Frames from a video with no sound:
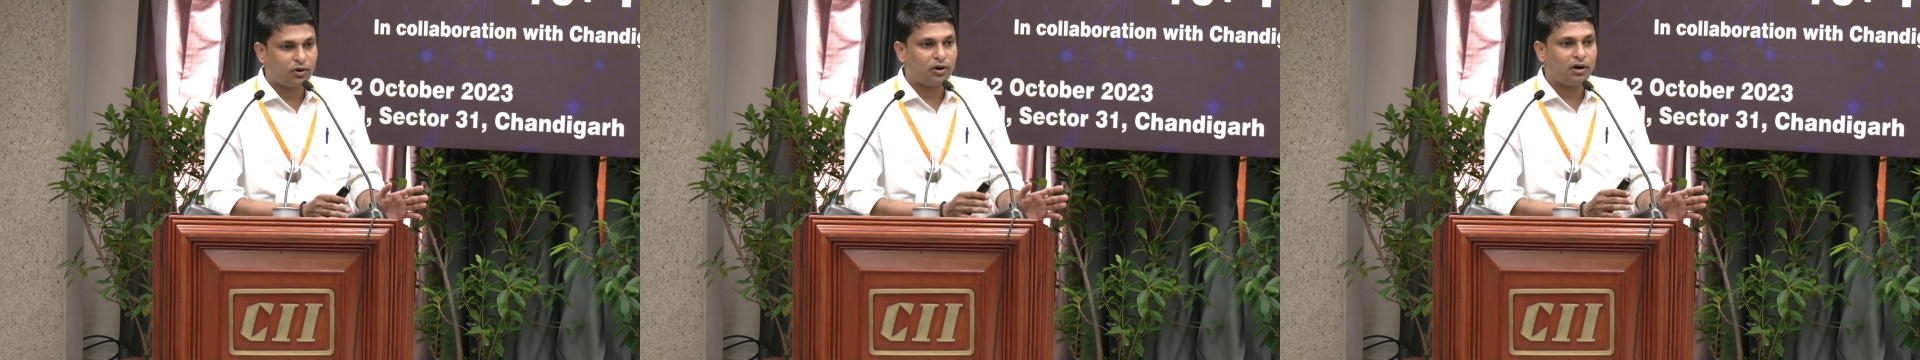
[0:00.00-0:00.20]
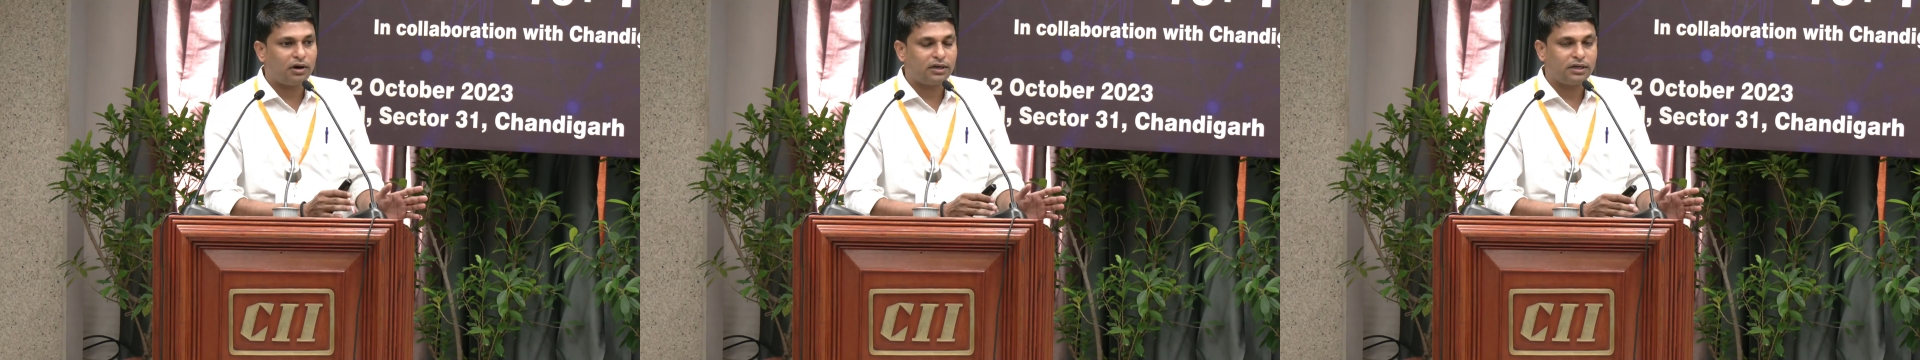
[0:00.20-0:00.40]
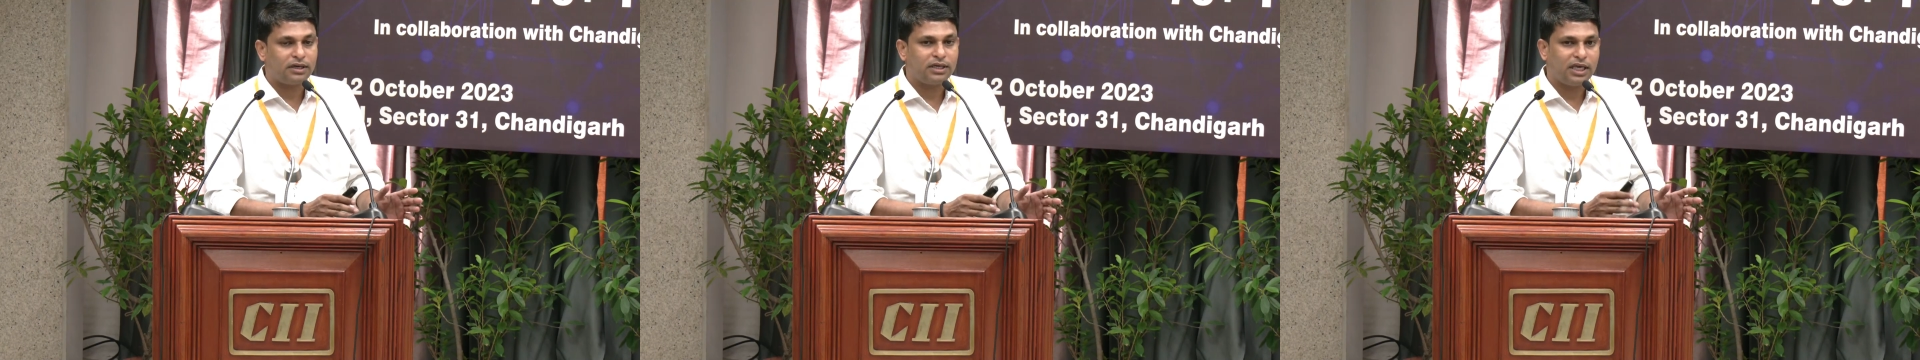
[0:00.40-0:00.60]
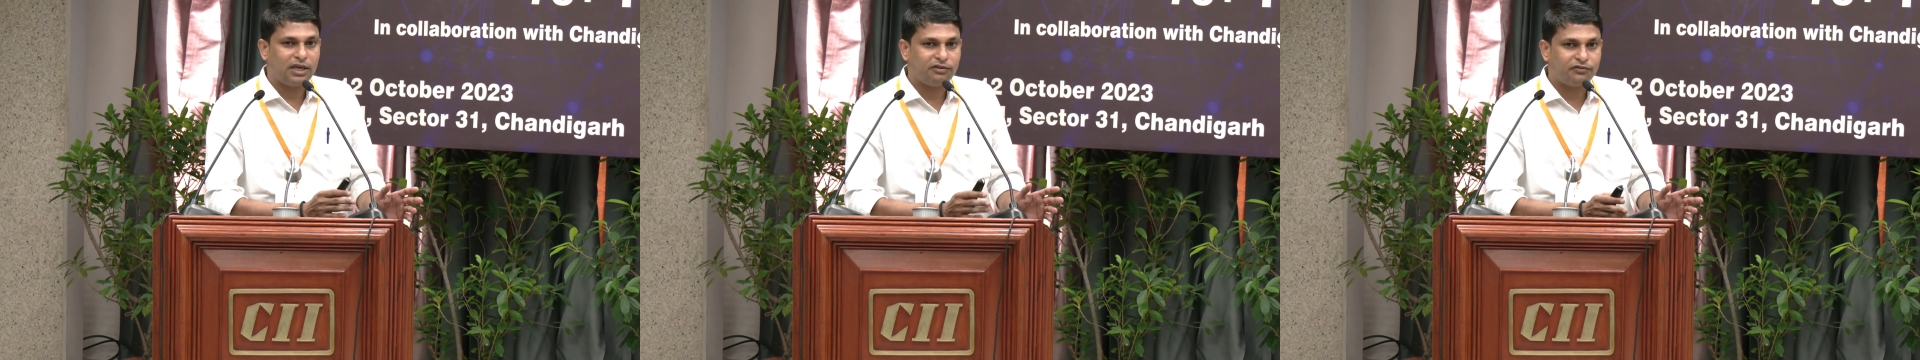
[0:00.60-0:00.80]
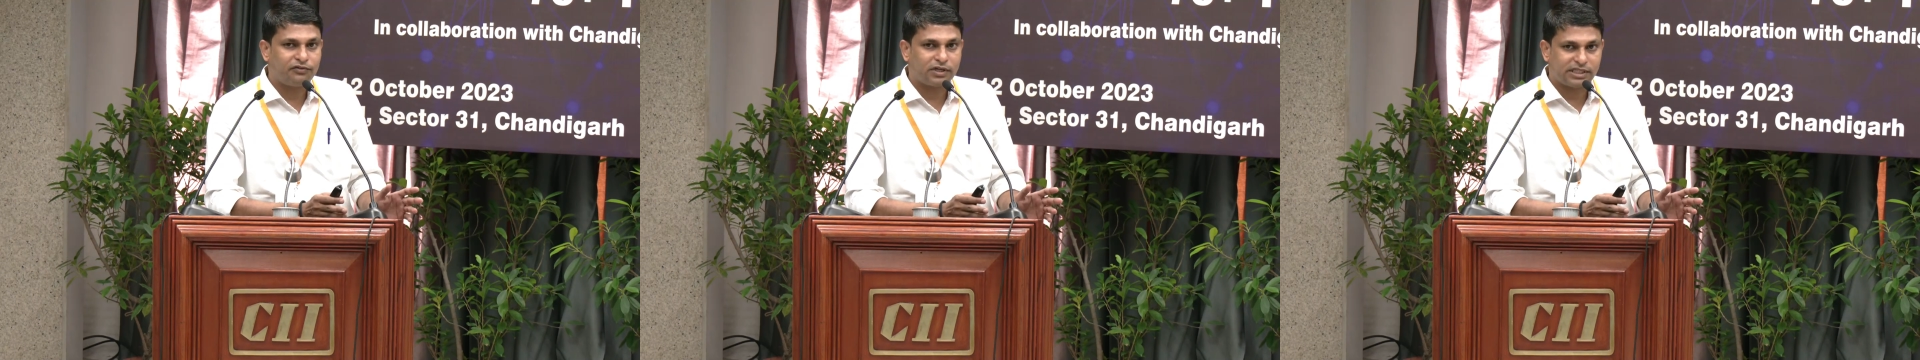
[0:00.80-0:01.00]
or
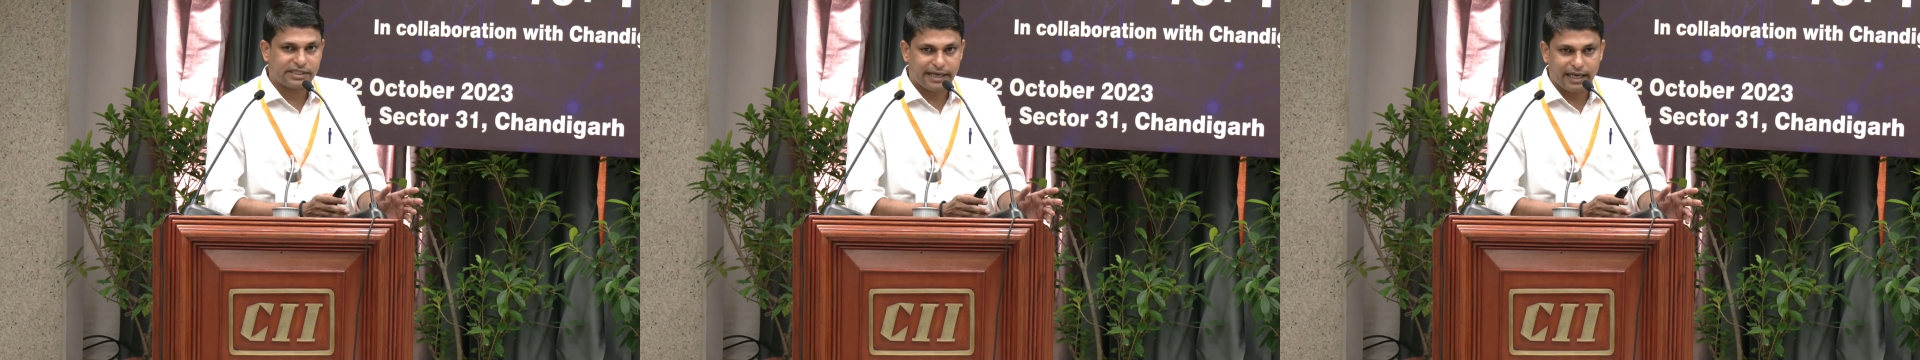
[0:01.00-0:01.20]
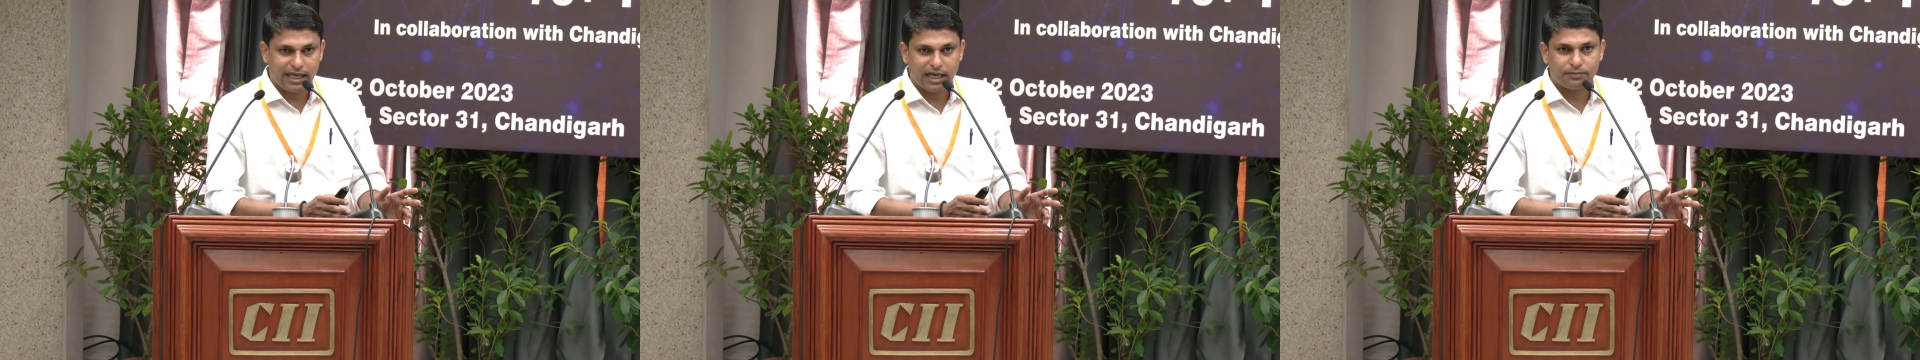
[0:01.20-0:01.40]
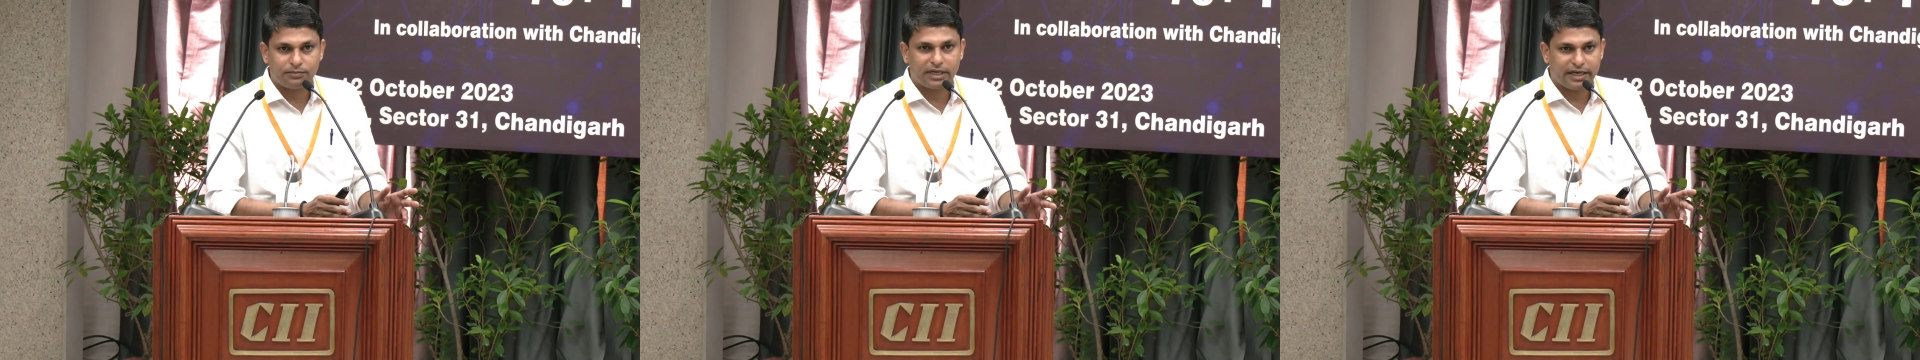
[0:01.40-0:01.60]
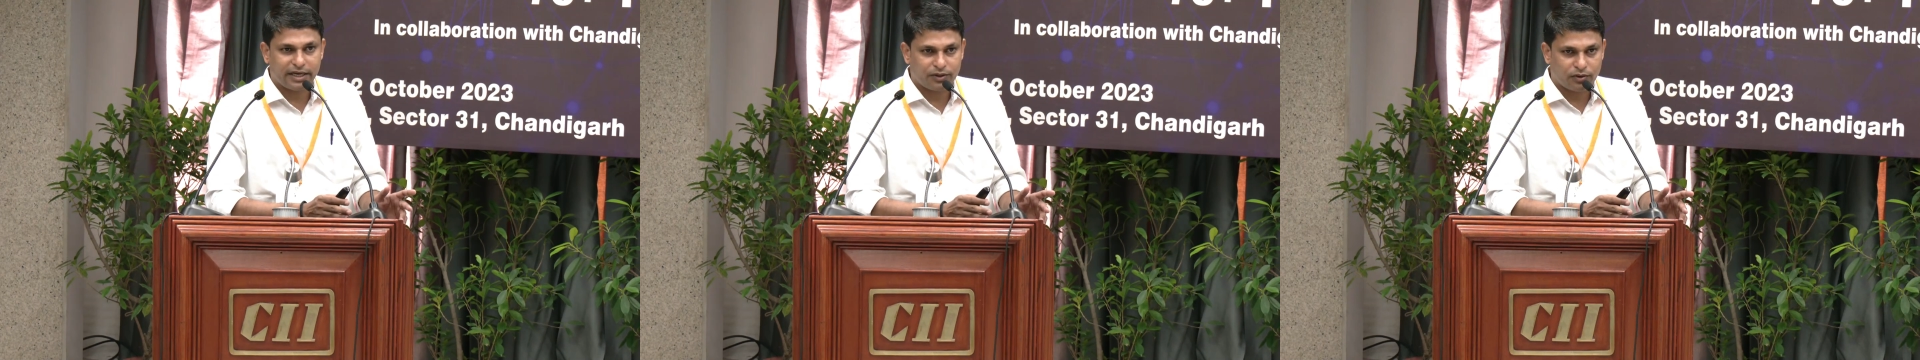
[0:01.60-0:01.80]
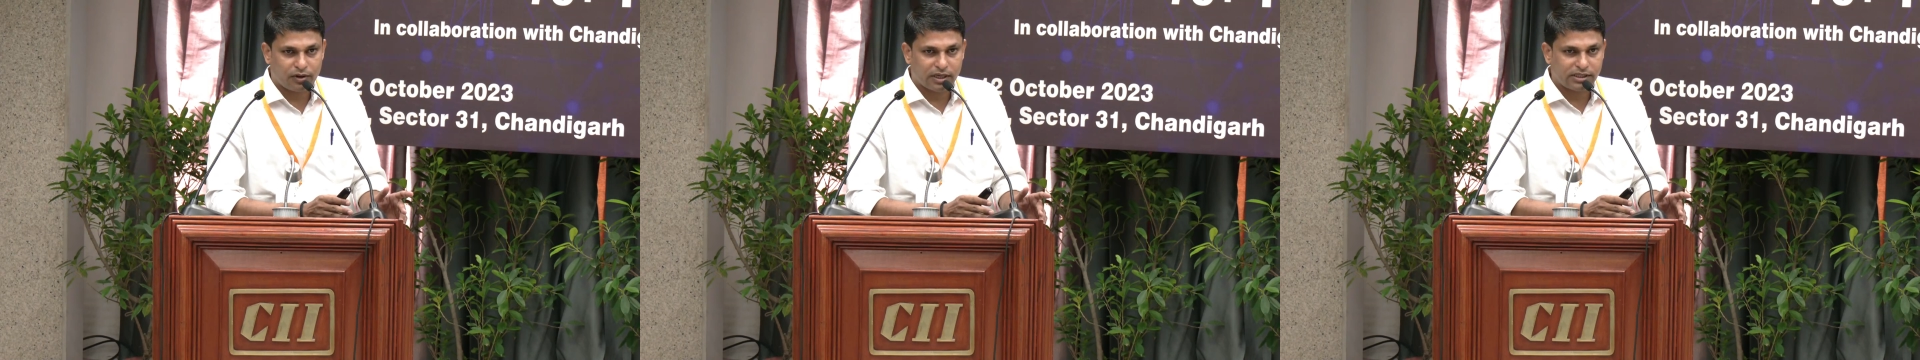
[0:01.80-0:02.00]
even for scaling up the
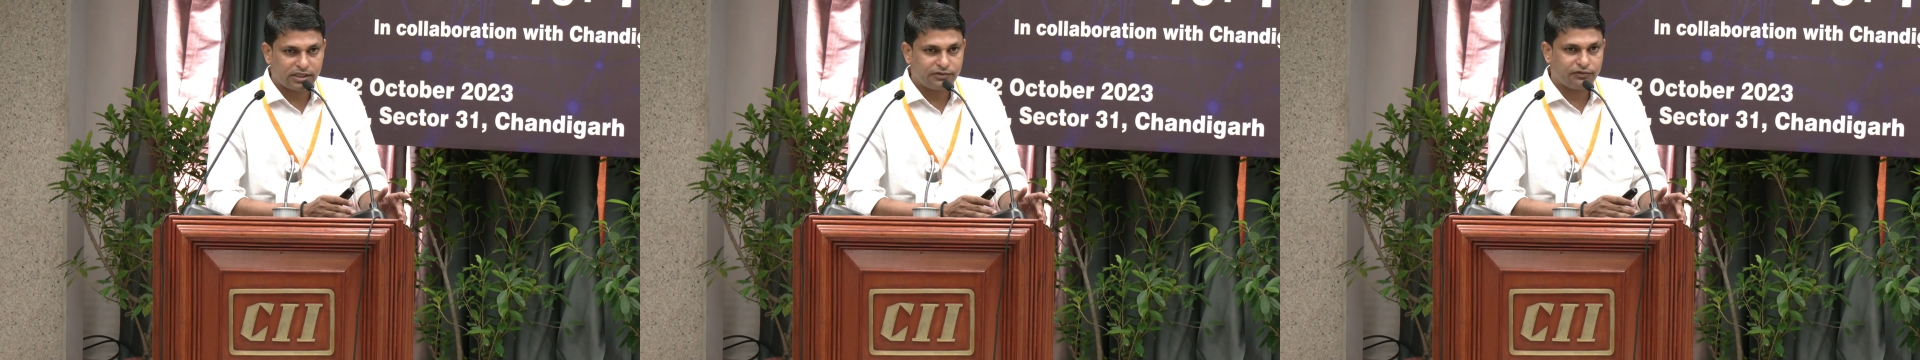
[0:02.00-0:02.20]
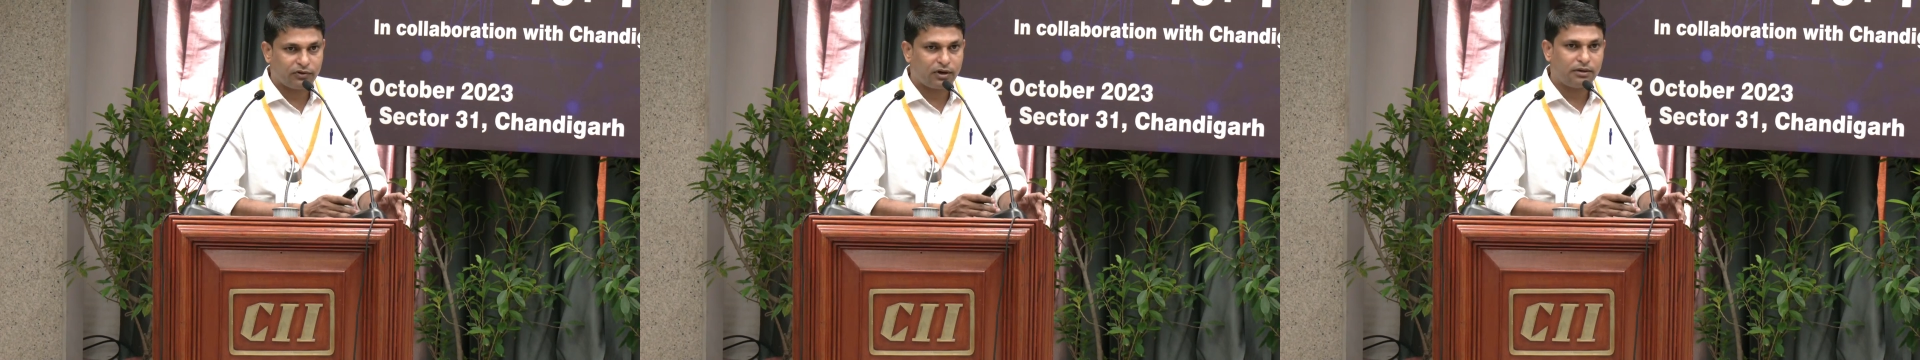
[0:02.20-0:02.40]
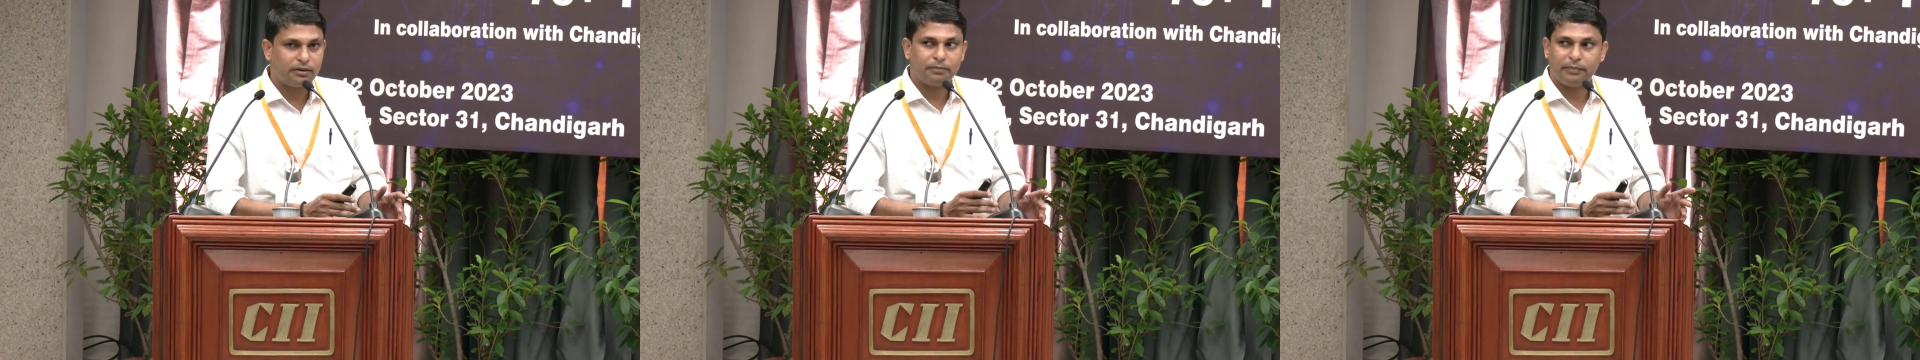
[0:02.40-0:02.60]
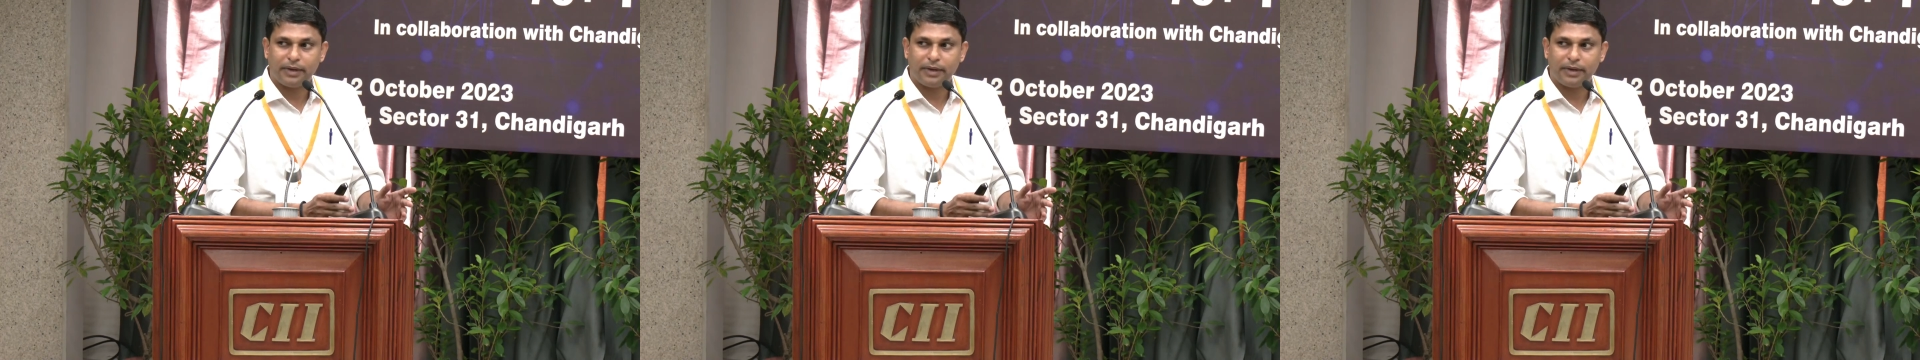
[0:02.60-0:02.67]
technology for